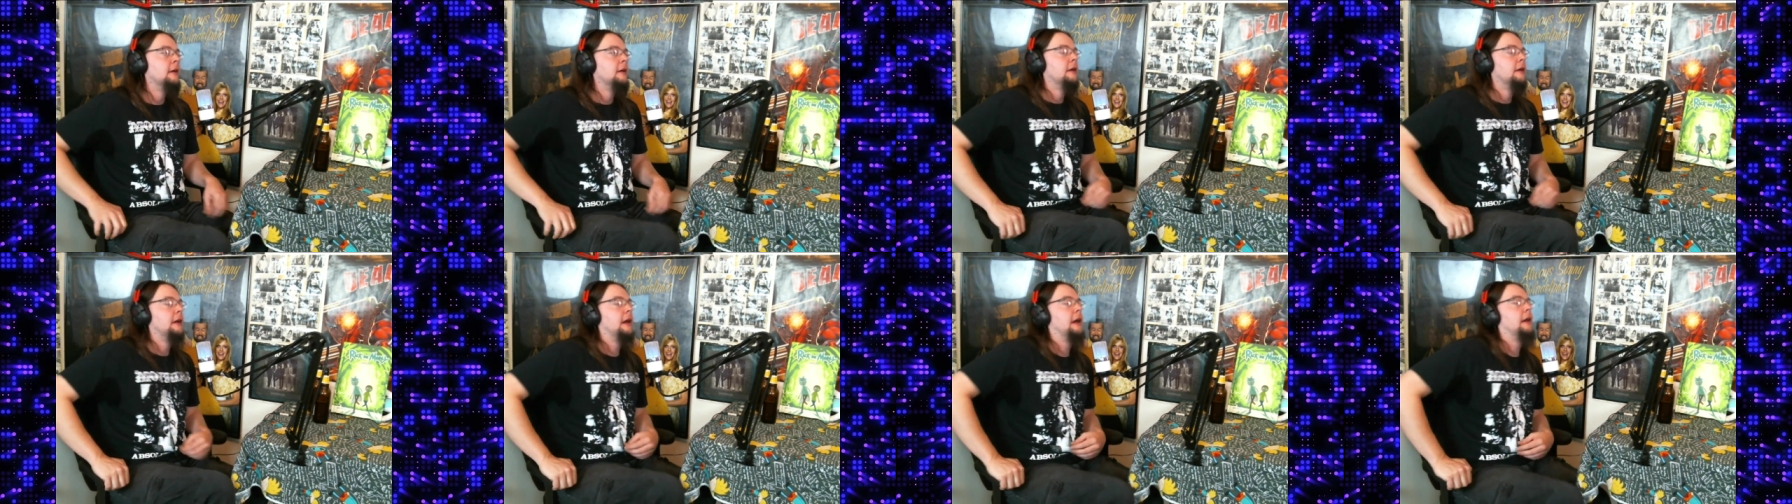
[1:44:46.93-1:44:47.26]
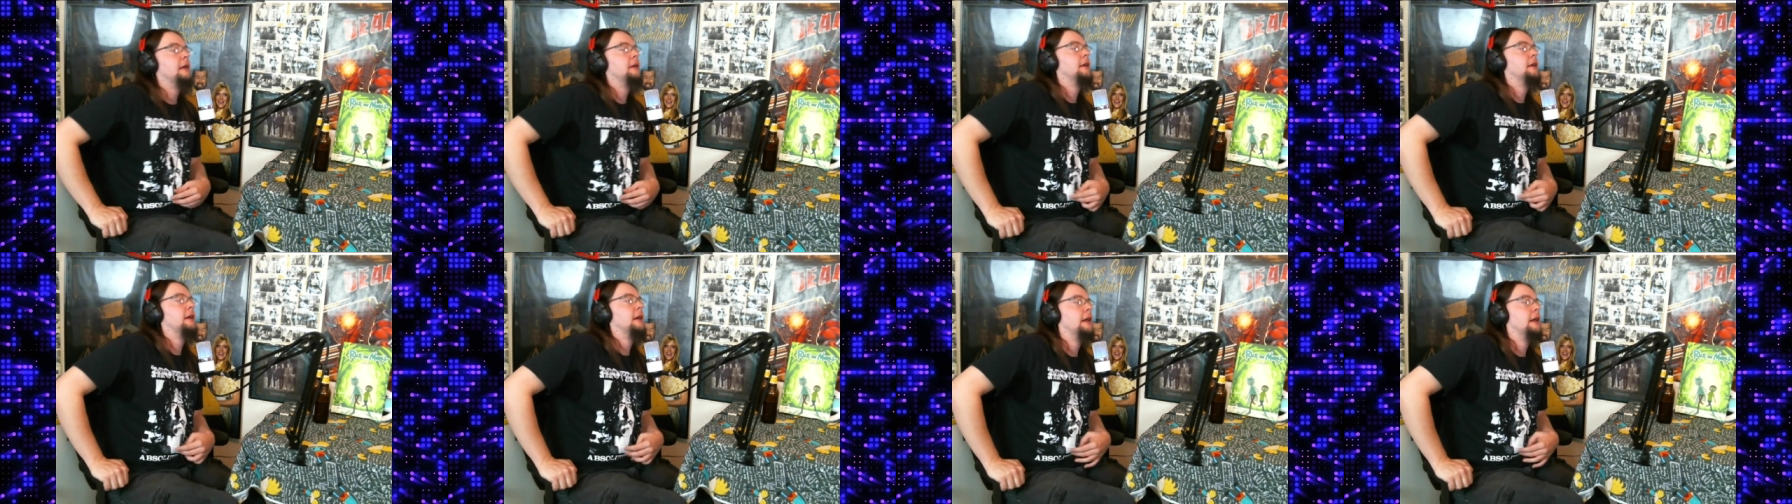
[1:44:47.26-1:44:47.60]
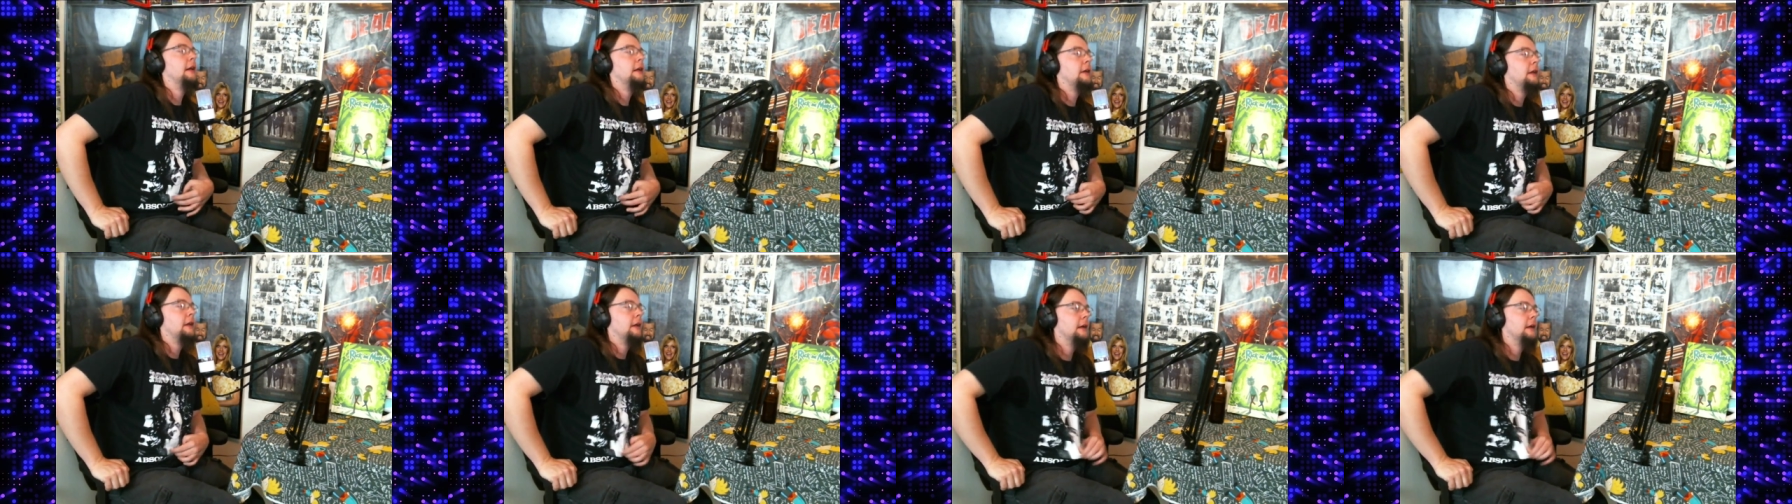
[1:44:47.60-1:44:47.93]
and
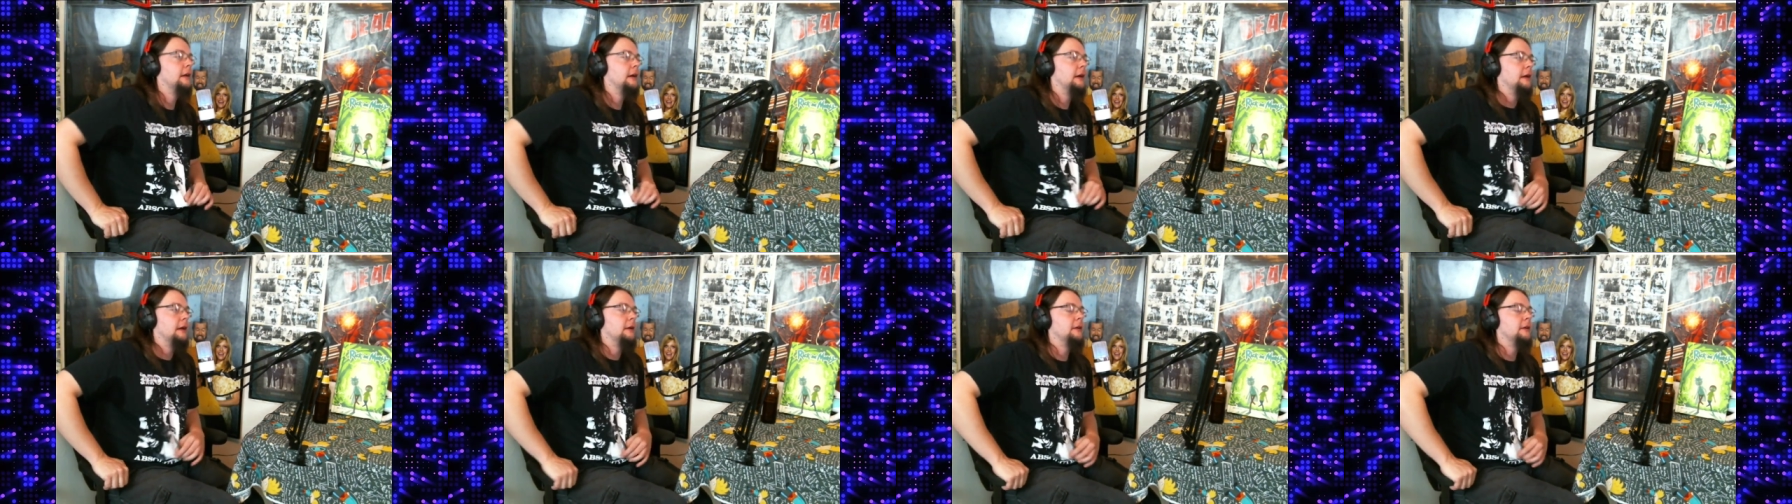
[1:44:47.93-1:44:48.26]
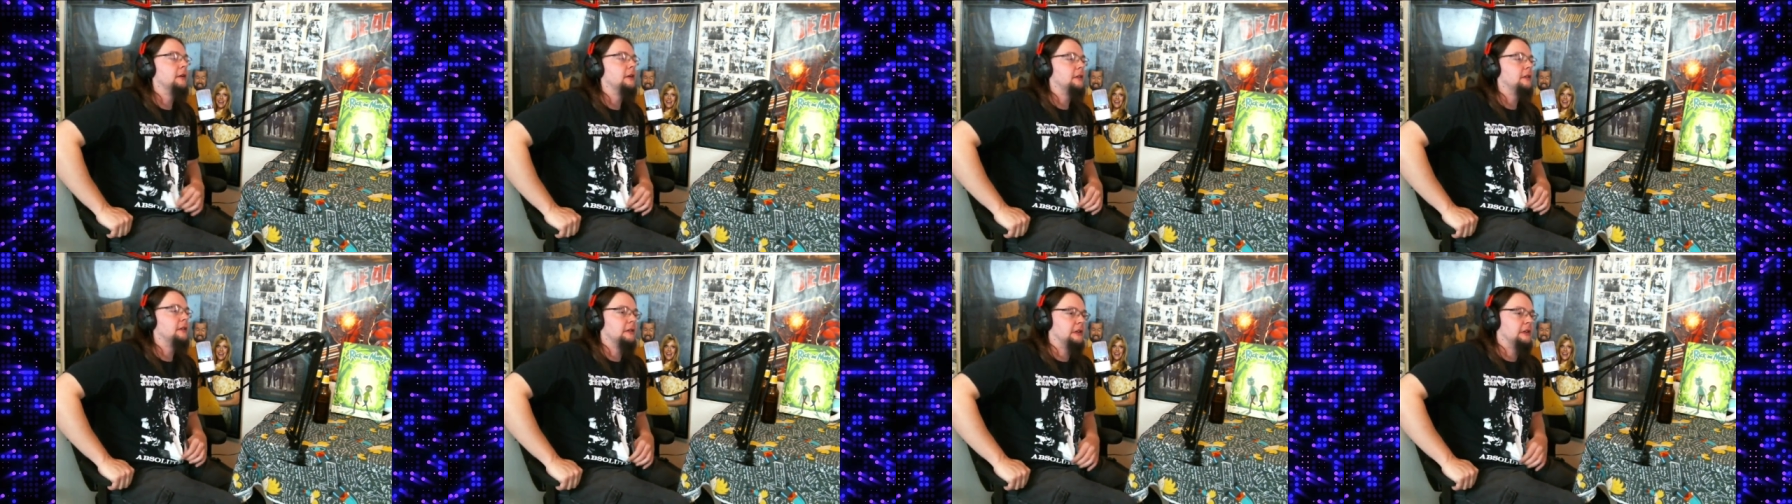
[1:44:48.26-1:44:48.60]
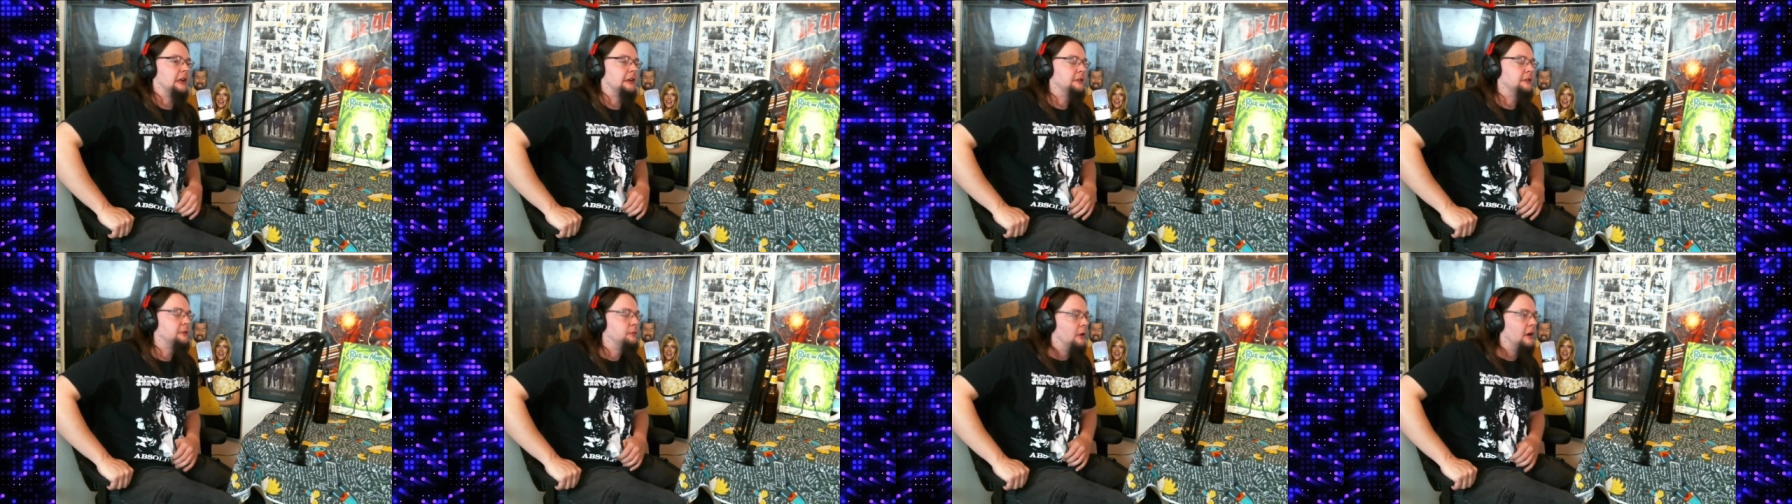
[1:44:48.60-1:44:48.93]
I
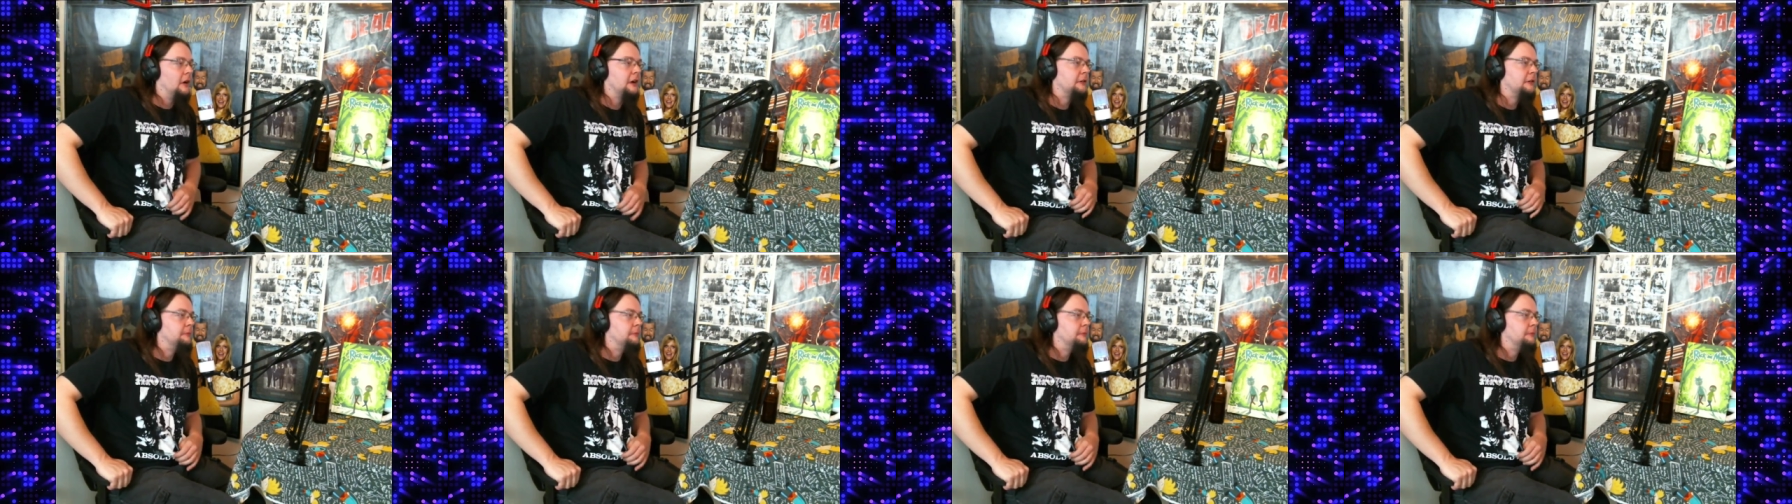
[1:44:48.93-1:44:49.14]
just wanted